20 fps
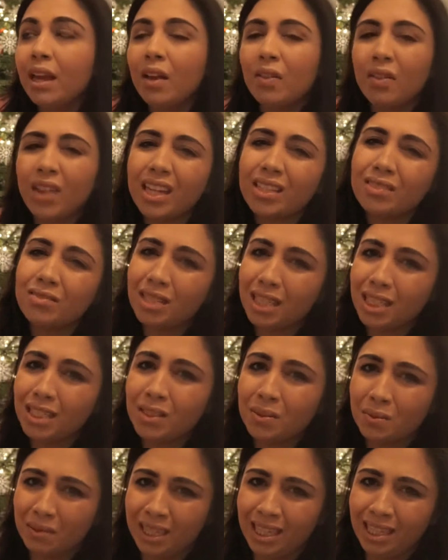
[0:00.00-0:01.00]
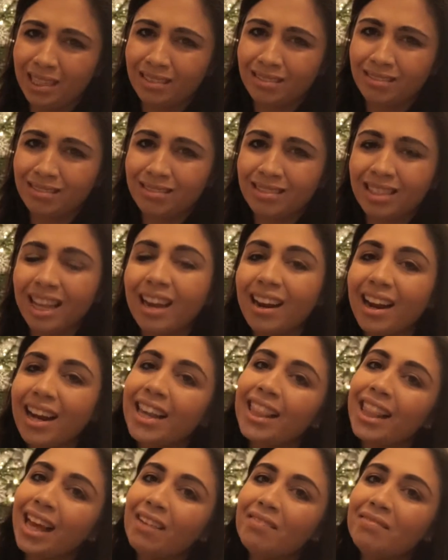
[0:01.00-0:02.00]
And that's really sweet. That,
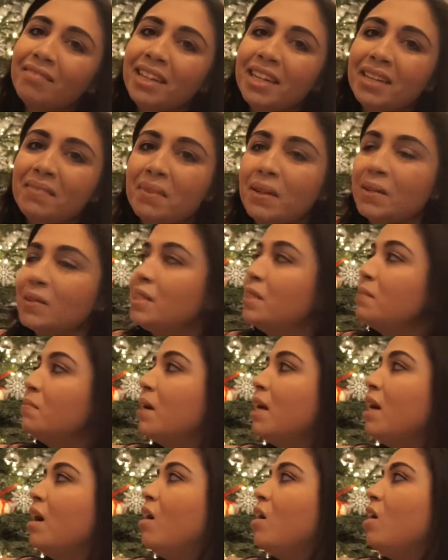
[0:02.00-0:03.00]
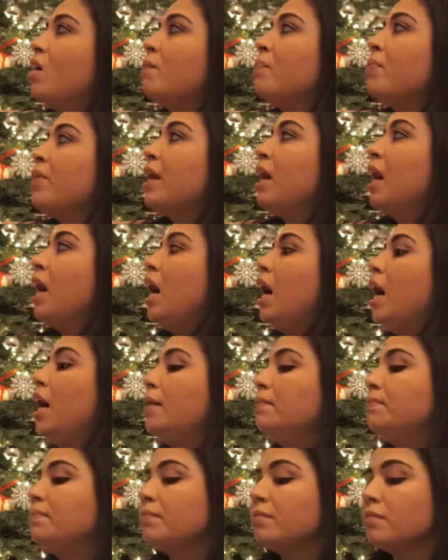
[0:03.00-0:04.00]
like, that really melted my heart.
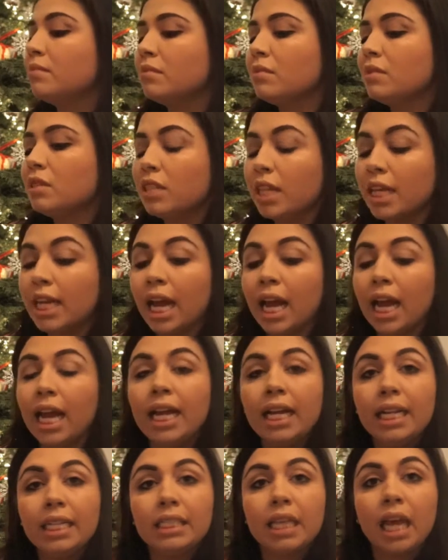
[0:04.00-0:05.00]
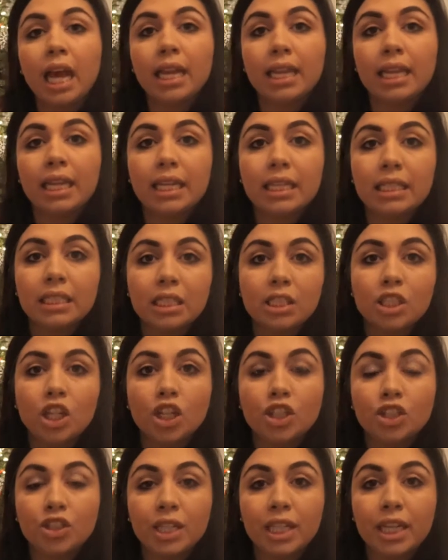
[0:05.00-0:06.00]
Um, so yeah, it's, I think it's a, a
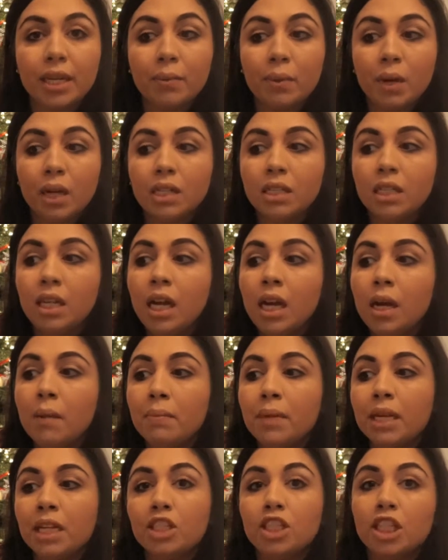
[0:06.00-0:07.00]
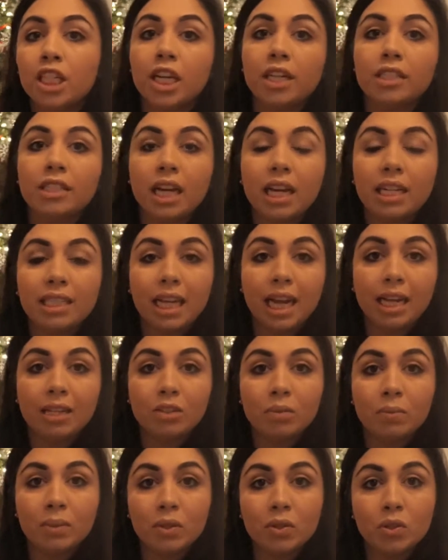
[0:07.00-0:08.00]
tricky one because she goes to her dad
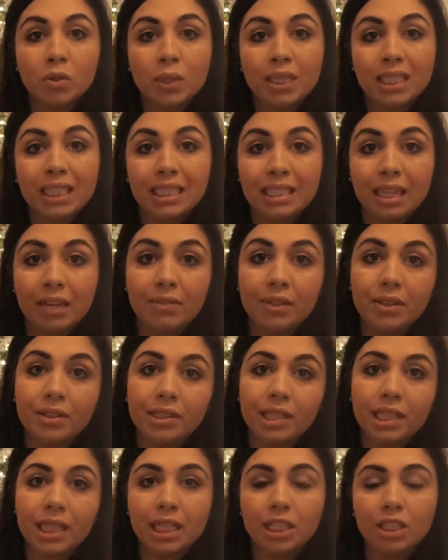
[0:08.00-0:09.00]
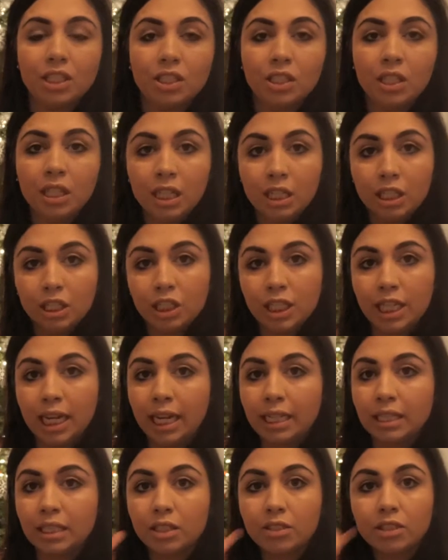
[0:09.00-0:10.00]
normally on the 27th, so then she
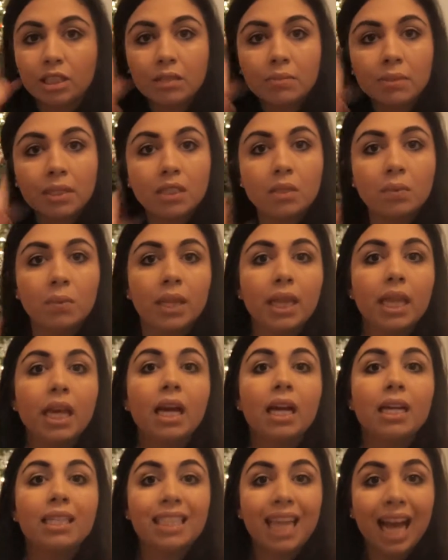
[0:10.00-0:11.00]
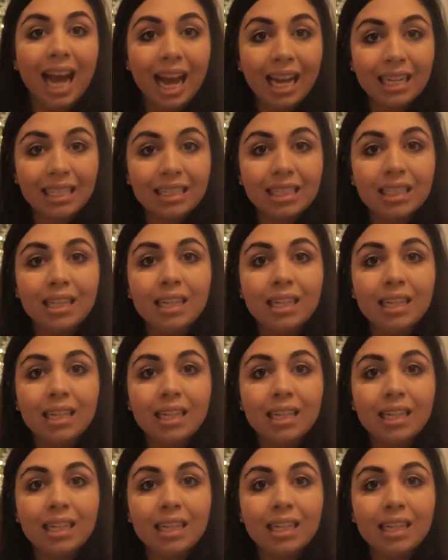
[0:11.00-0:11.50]
has Christmas with her dad.